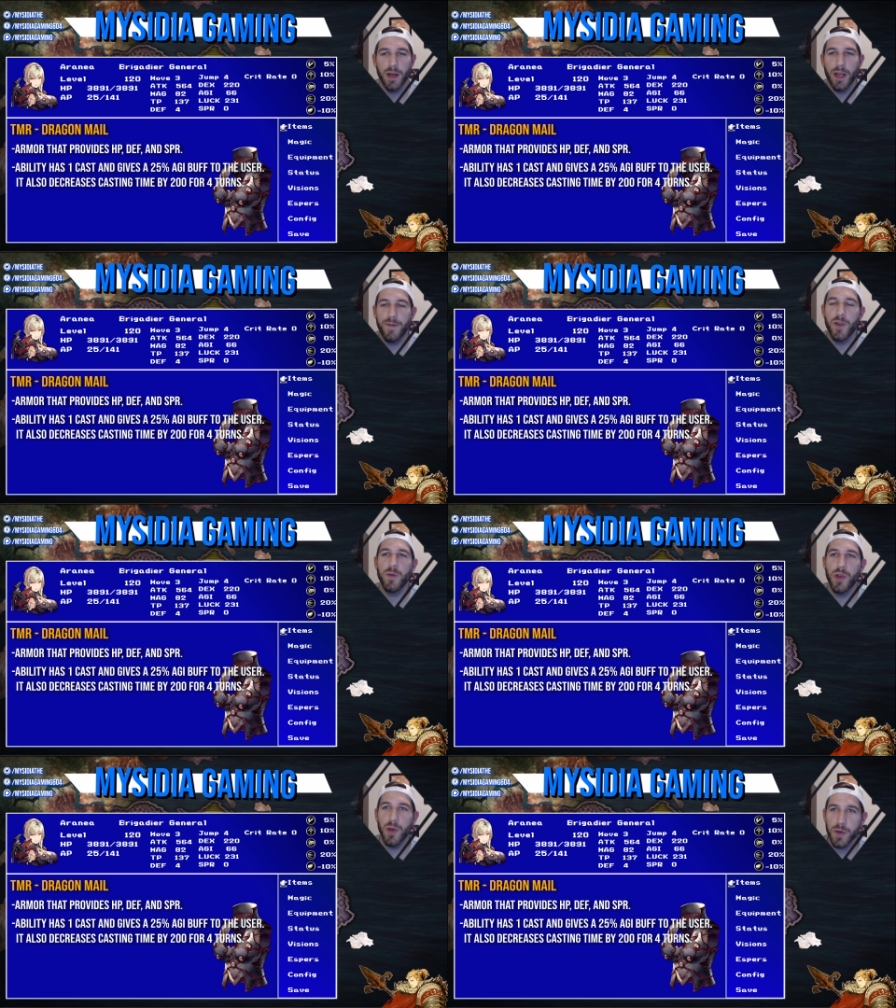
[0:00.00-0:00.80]
If you
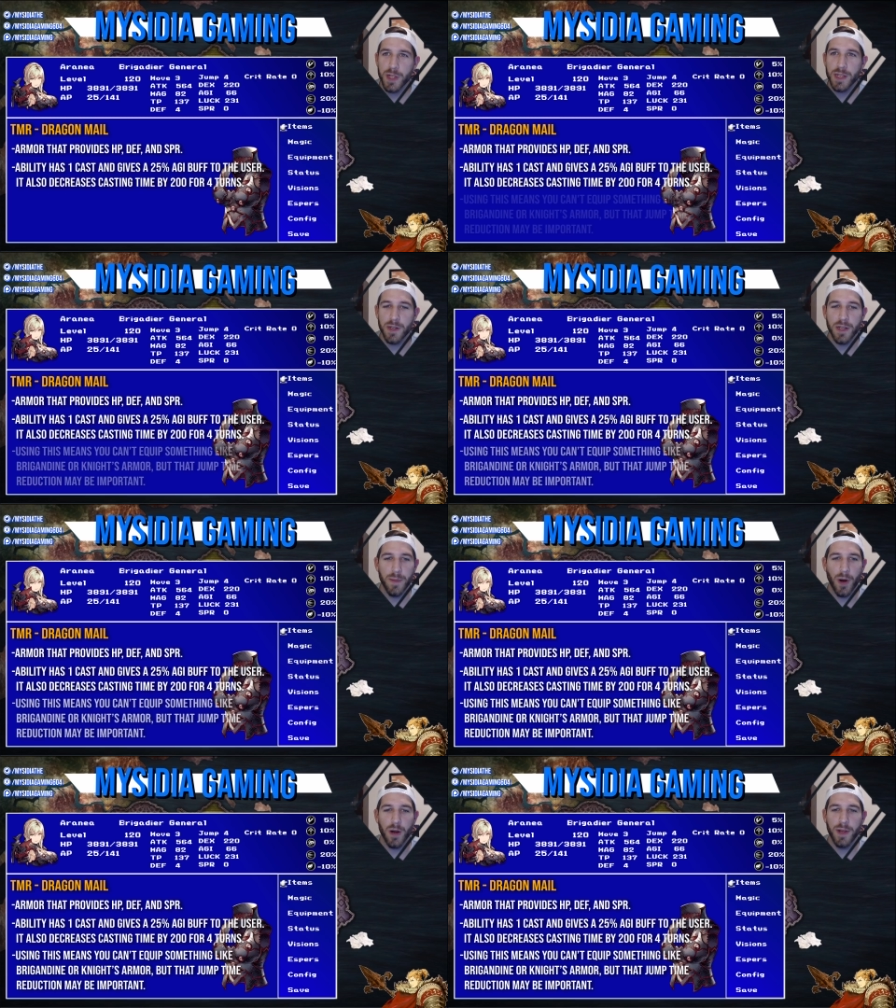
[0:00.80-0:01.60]
use this
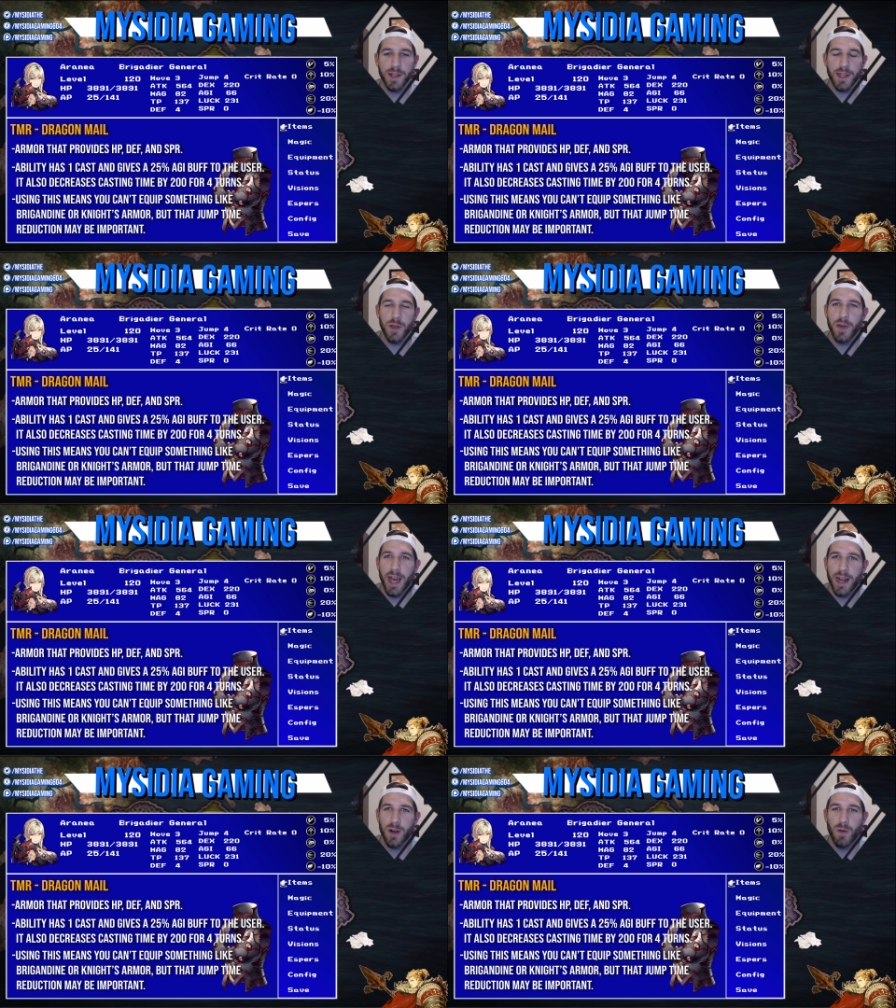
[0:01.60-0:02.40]
TMR, it means that you
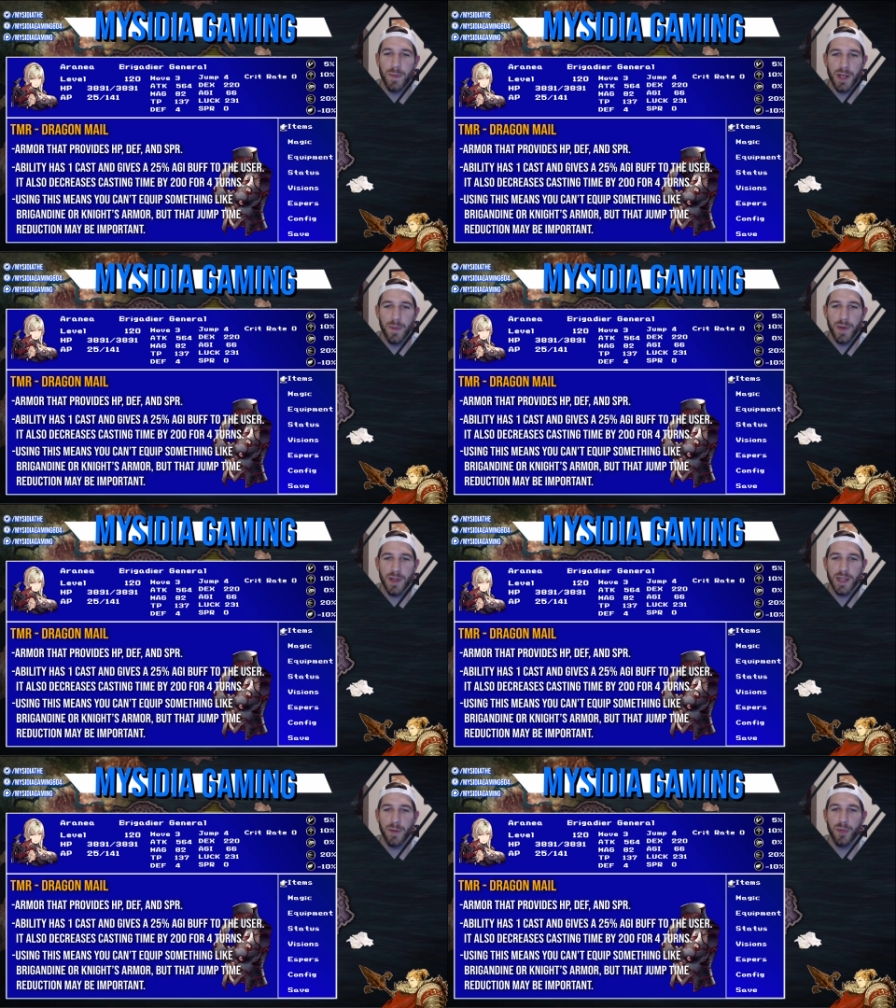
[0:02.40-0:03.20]
can't equip
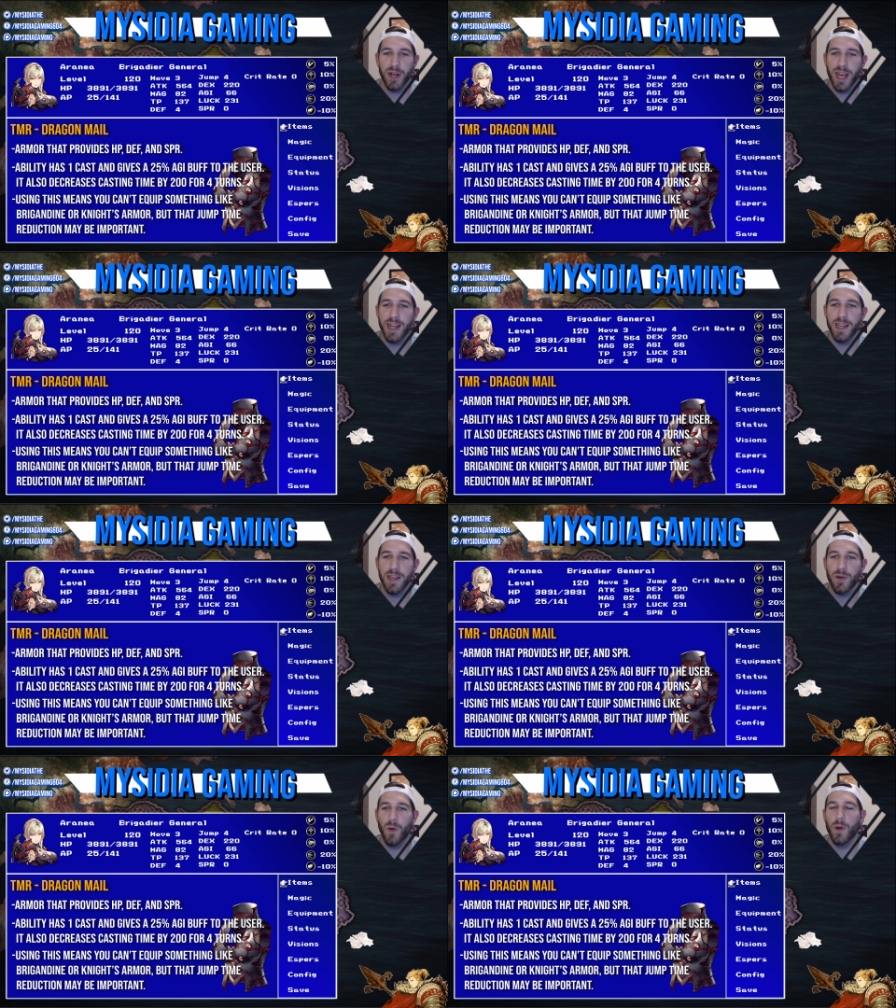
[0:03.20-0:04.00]
something like the
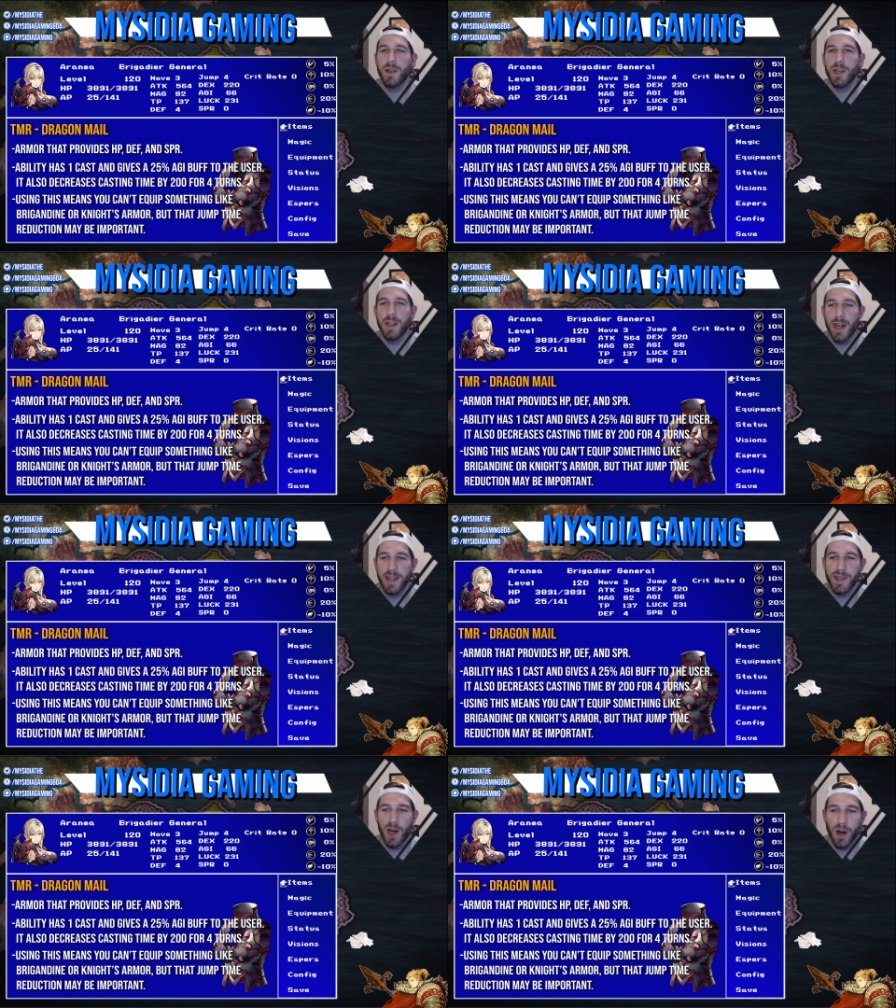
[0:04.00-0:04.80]
Brigandine or the
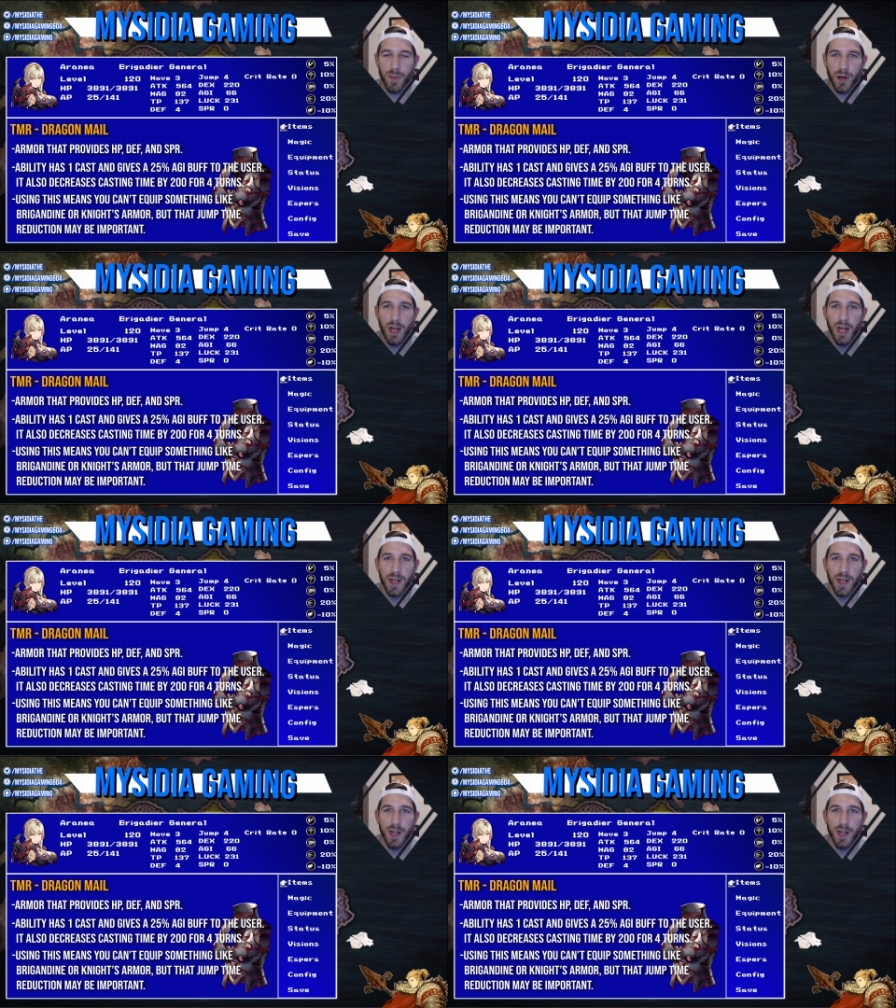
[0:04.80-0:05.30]
Knight's Armor,